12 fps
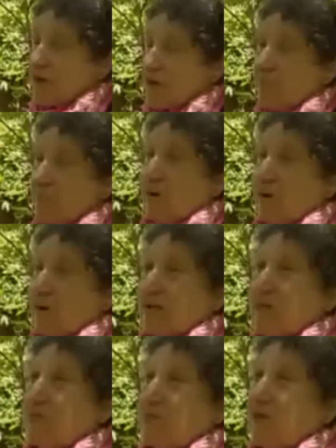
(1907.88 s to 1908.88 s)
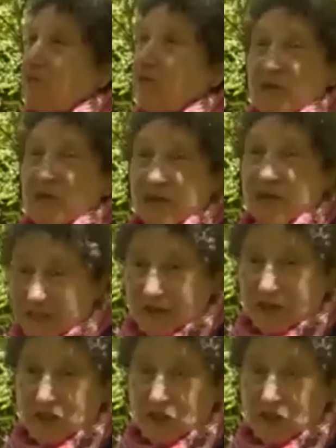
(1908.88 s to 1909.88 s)
about is a free activity
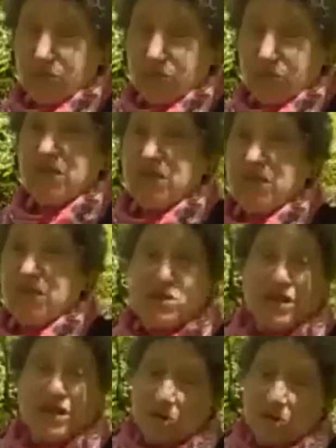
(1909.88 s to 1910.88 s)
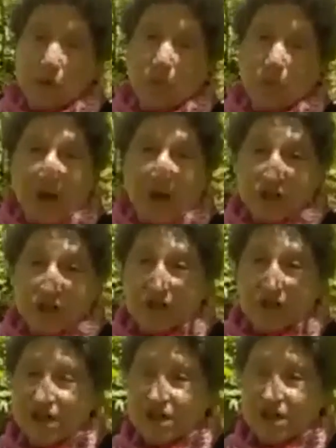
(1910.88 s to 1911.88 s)
to do with kids is take them bird watching.
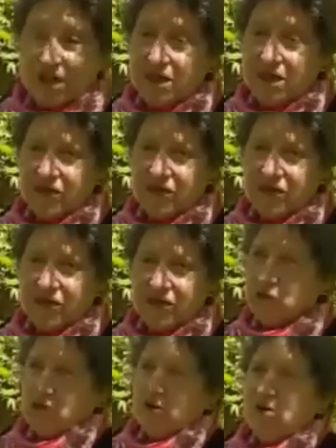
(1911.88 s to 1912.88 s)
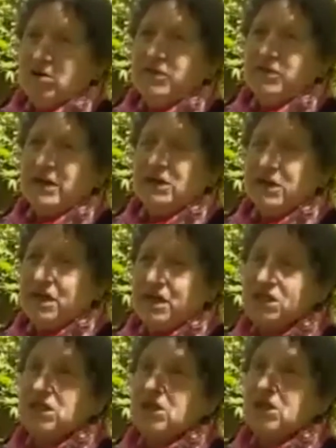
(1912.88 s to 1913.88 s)
They could each have a bird journal. They, kids
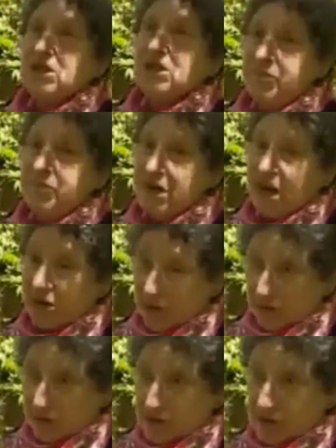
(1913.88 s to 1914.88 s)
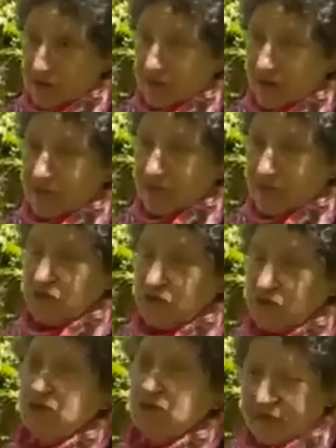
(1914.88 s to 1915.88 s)
love binoculars. Sometimes you can get
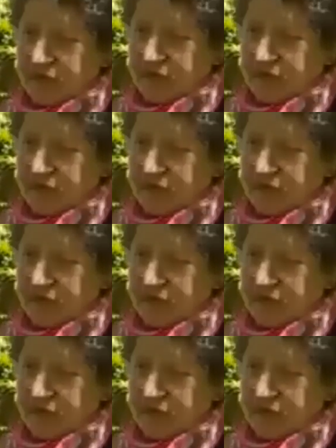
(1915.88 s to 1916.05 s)
donated